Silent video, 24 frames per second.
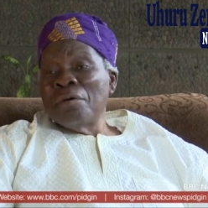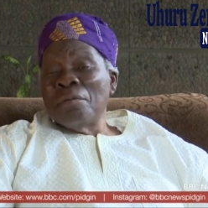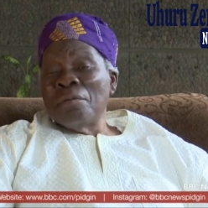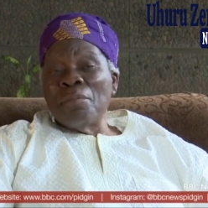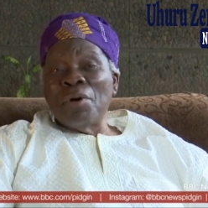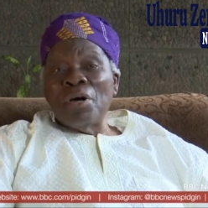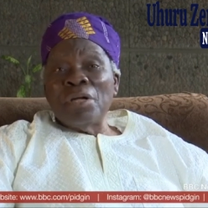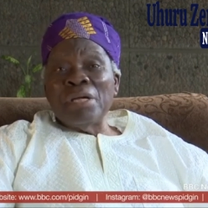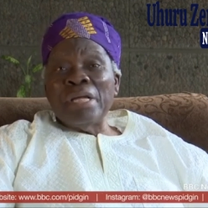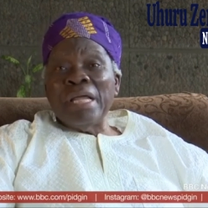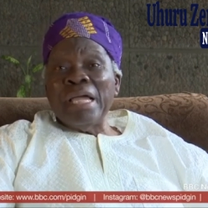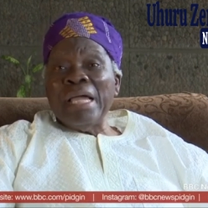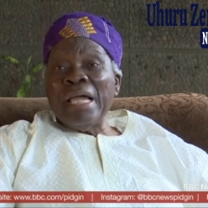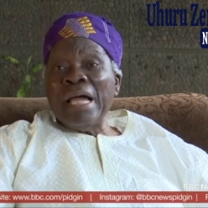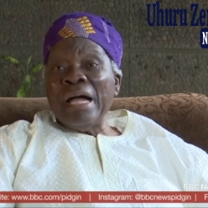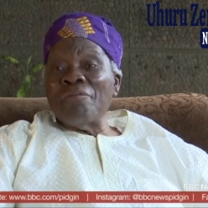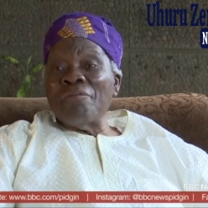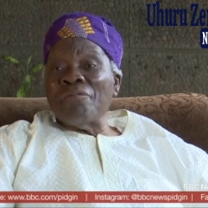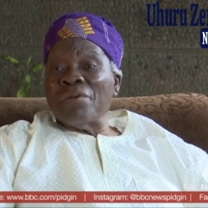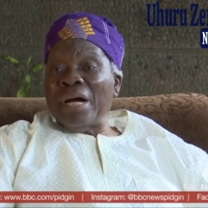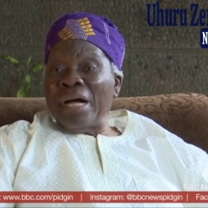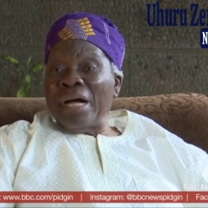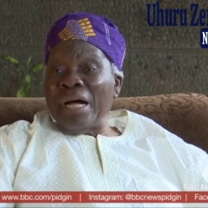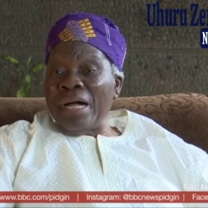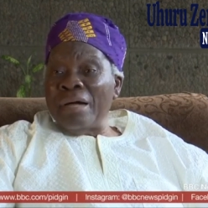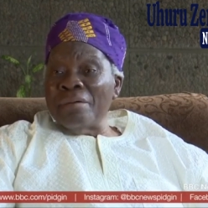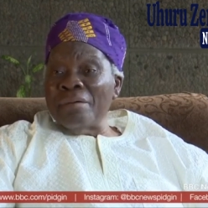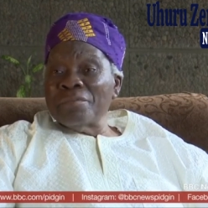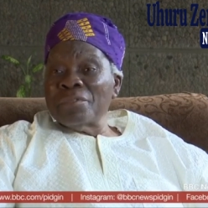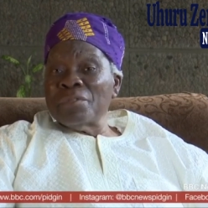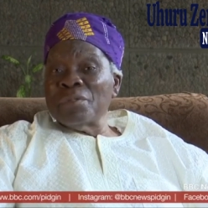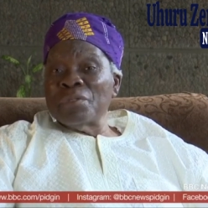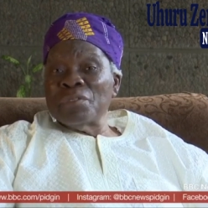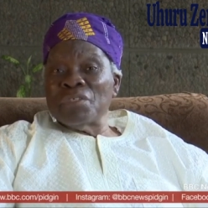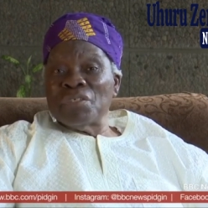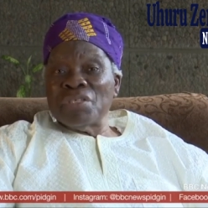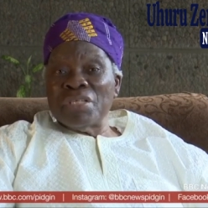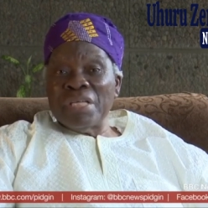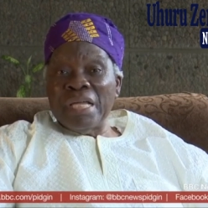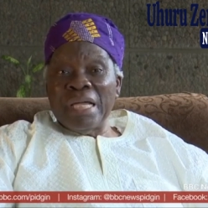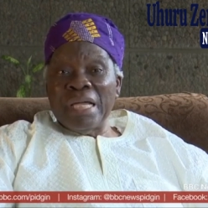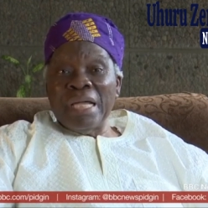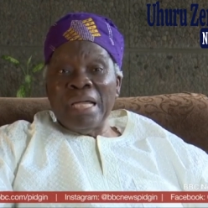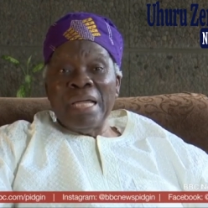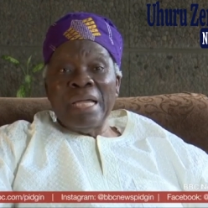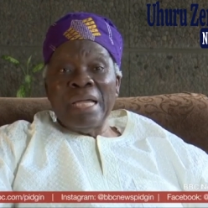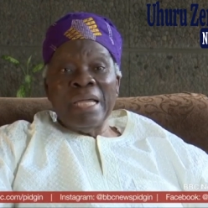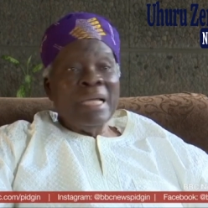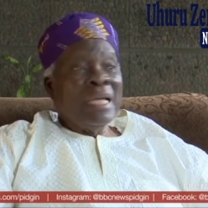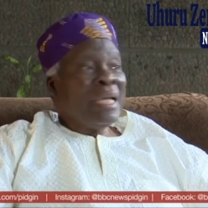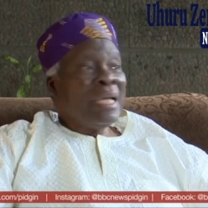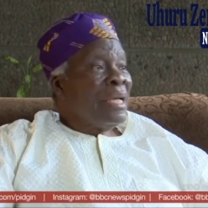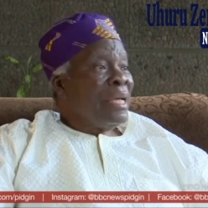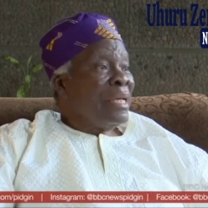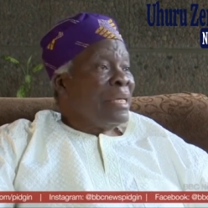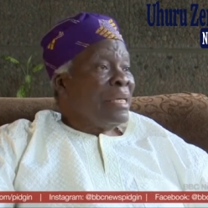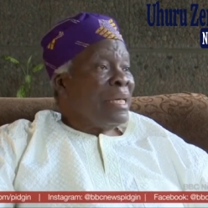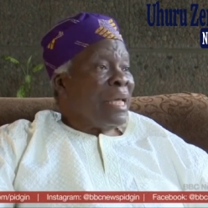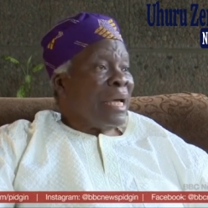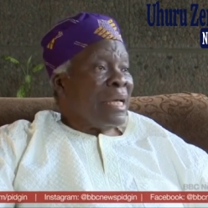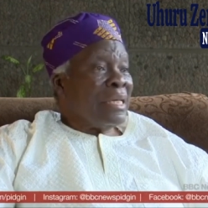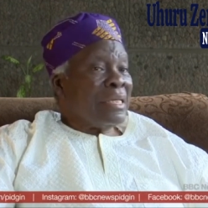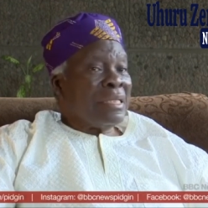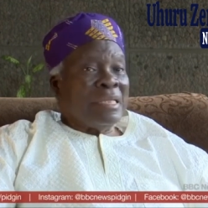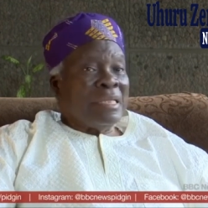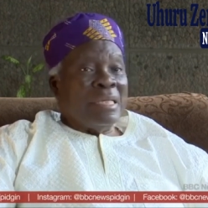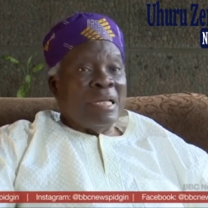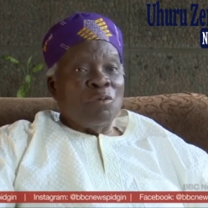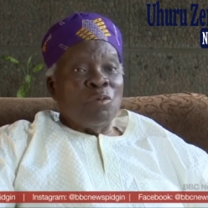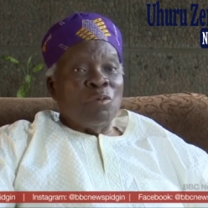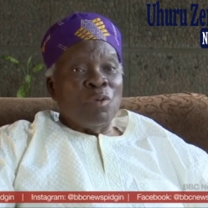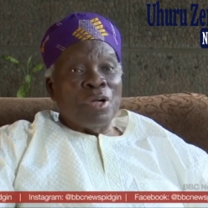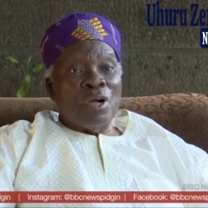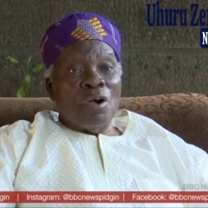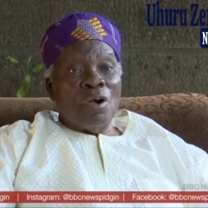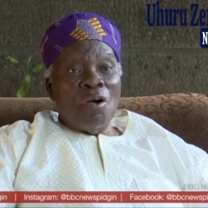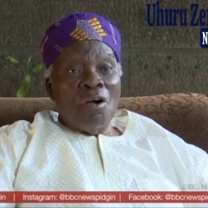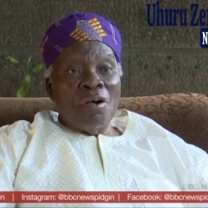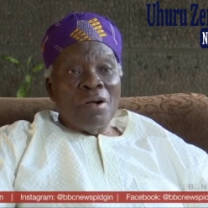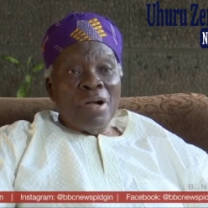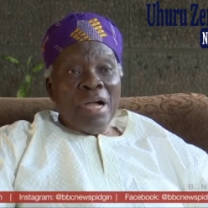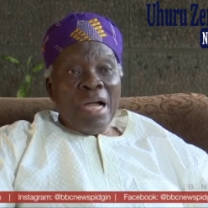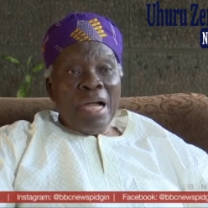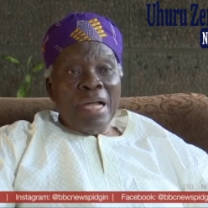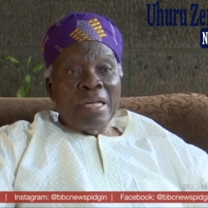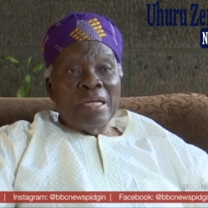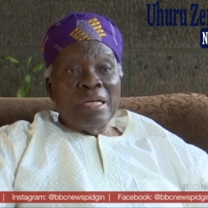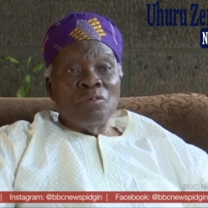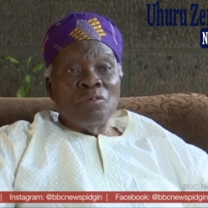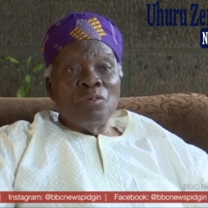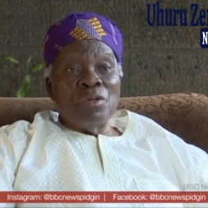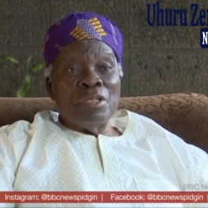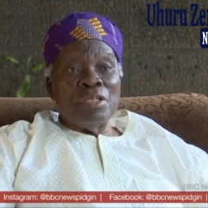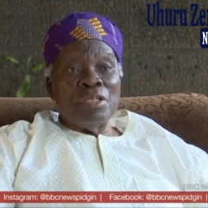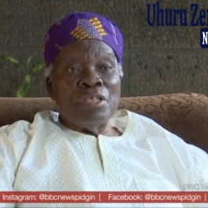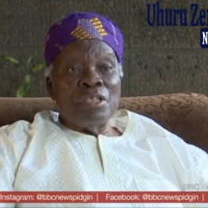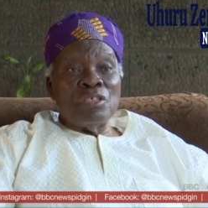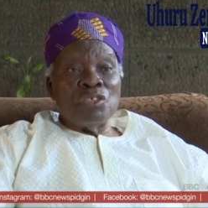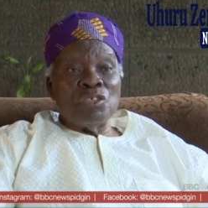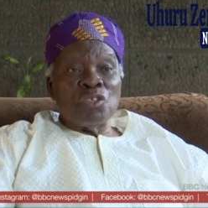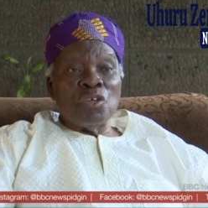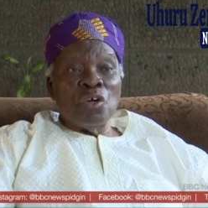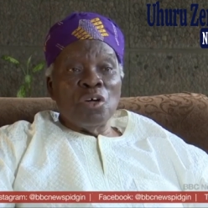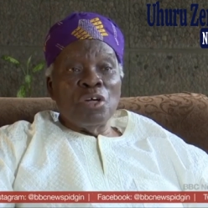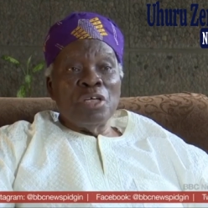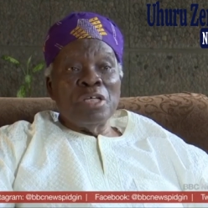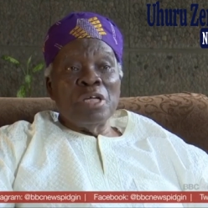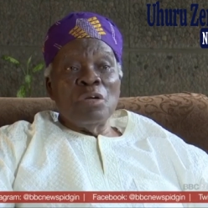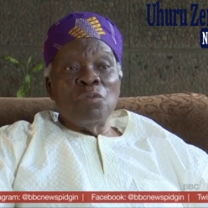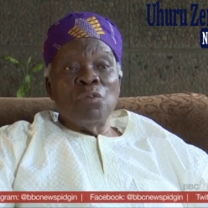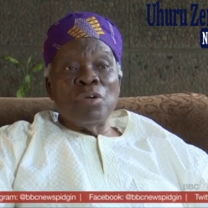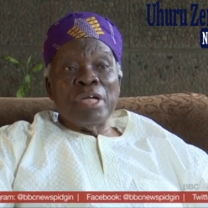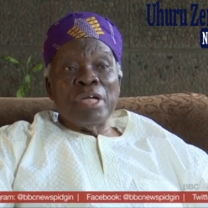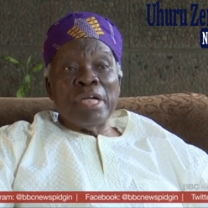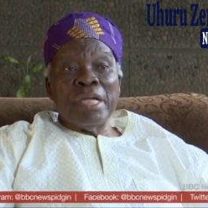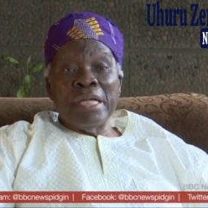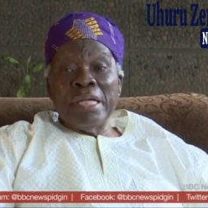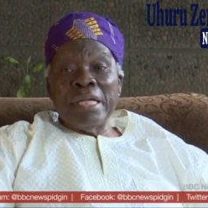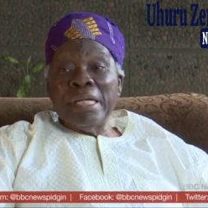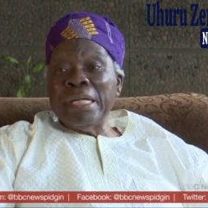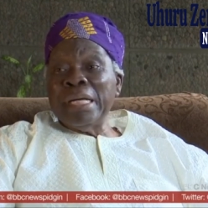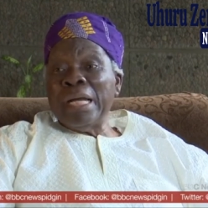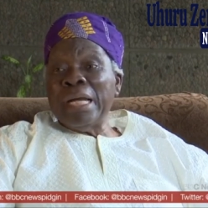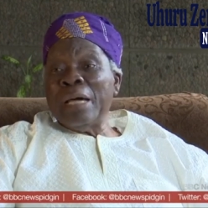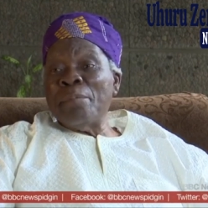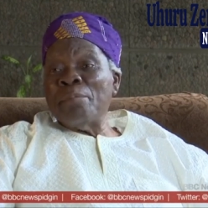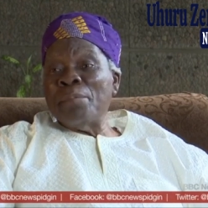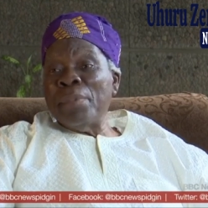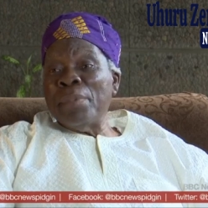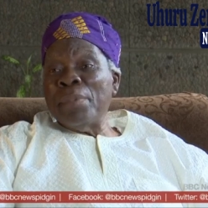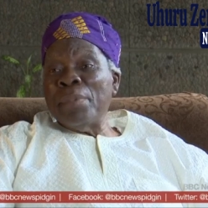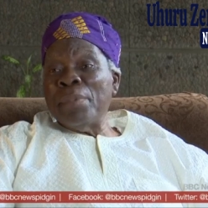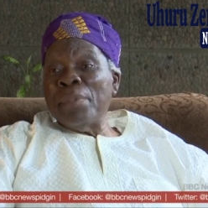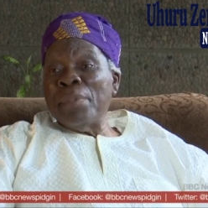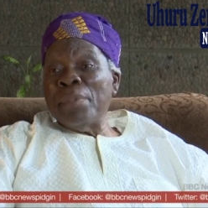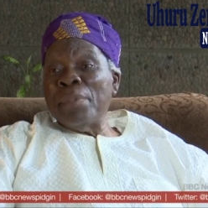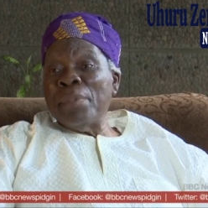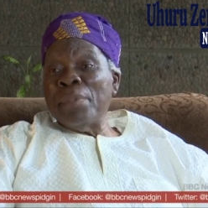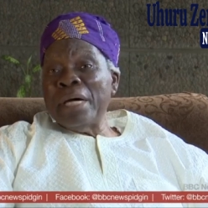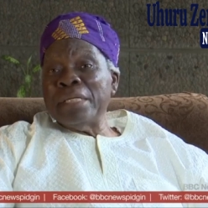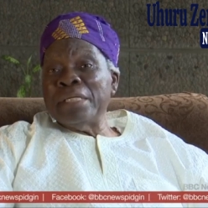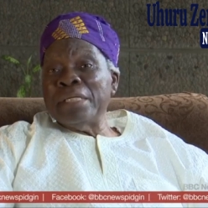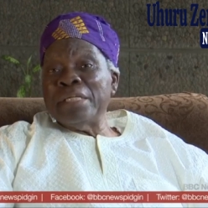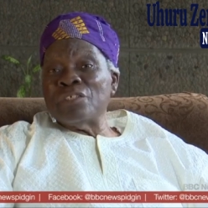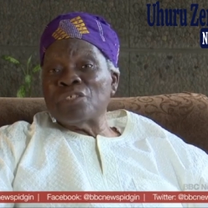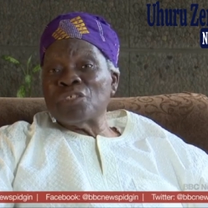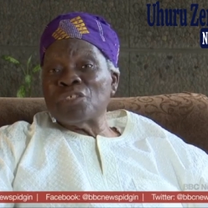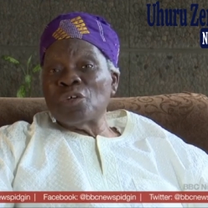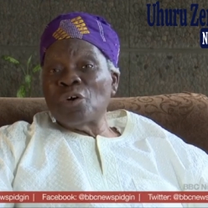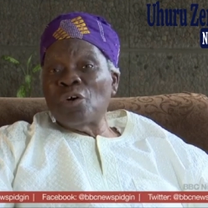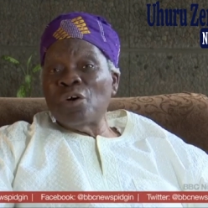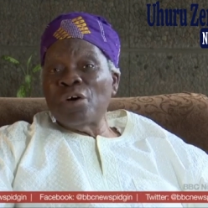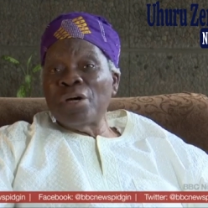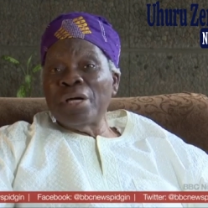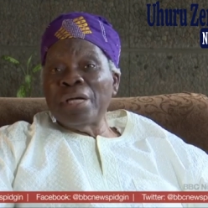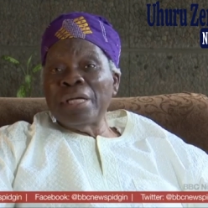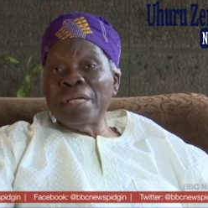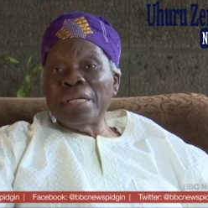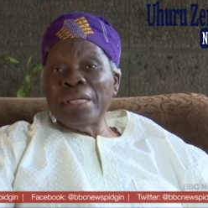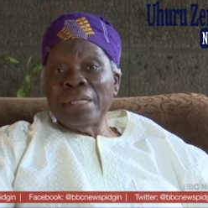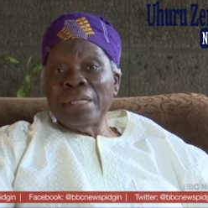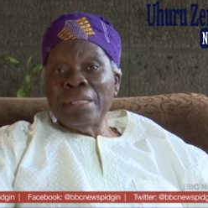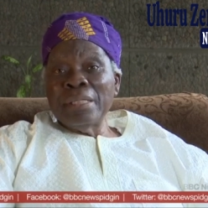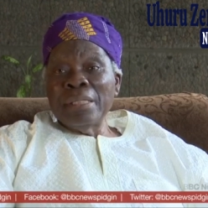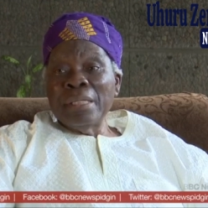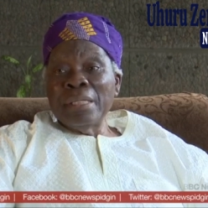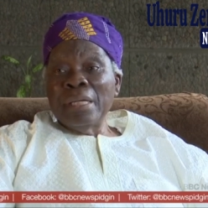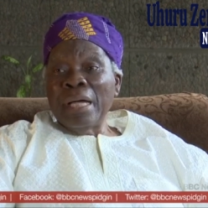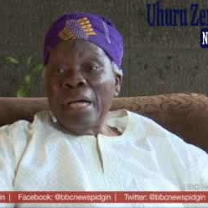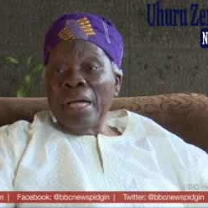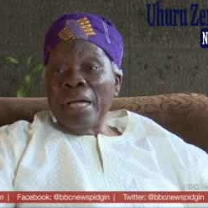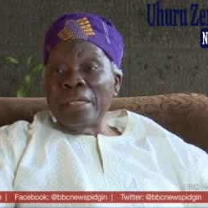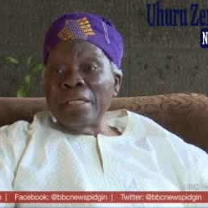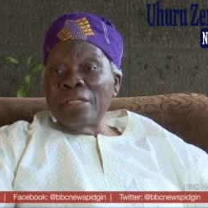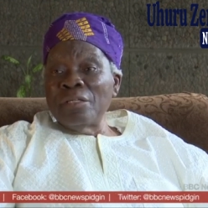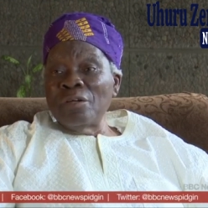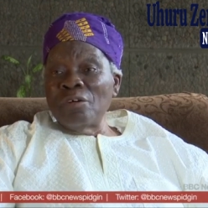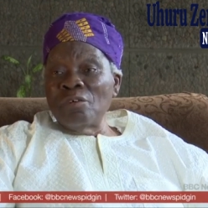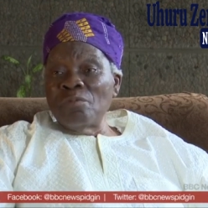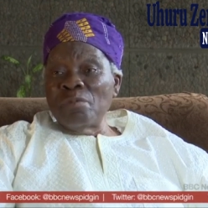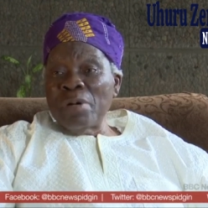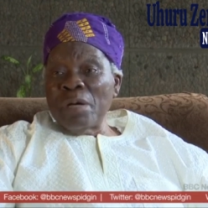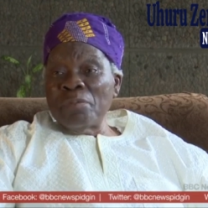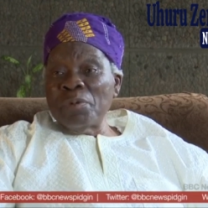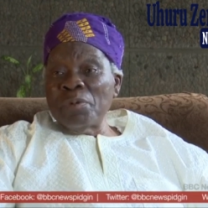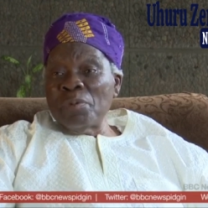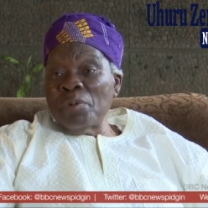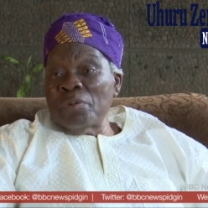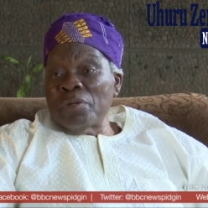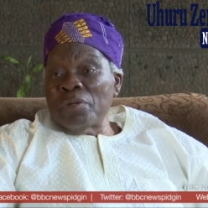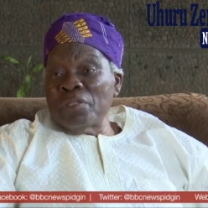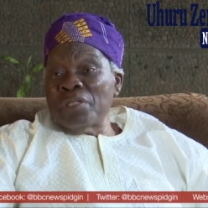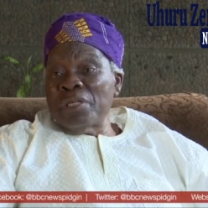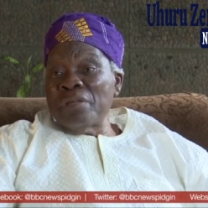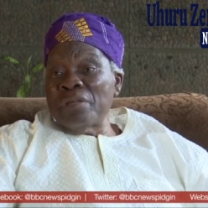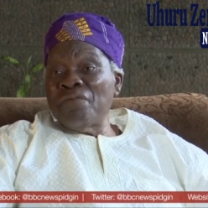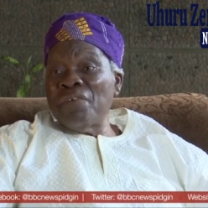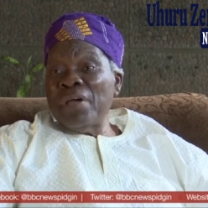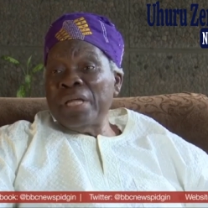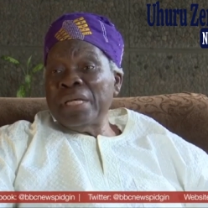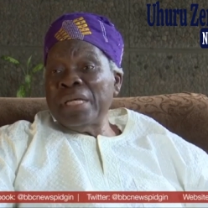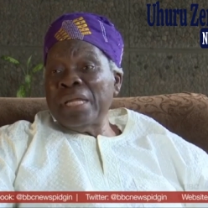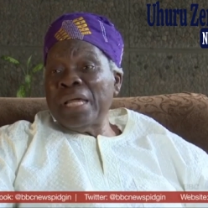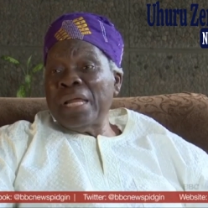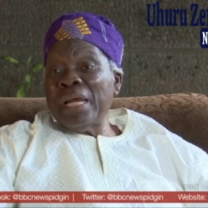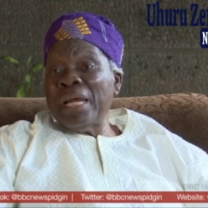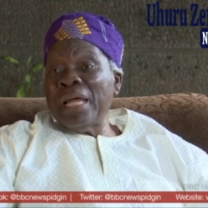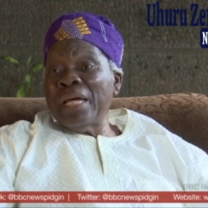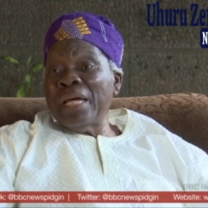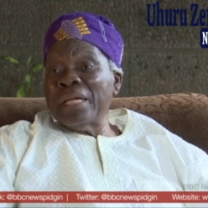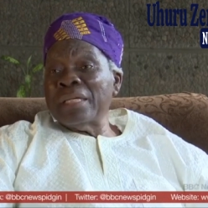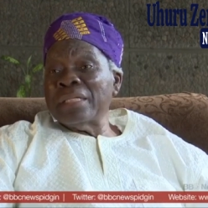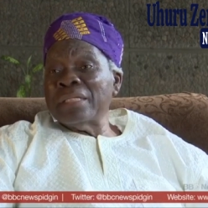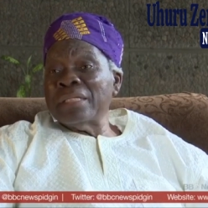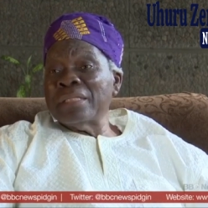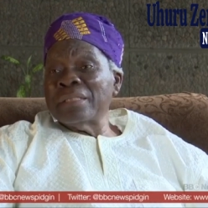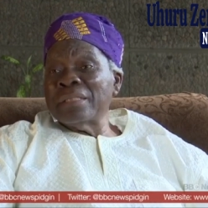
But they have come to say that they will conquer, they will destroy, they will kill and maim and destroy, and the Yoruba people must defend their land.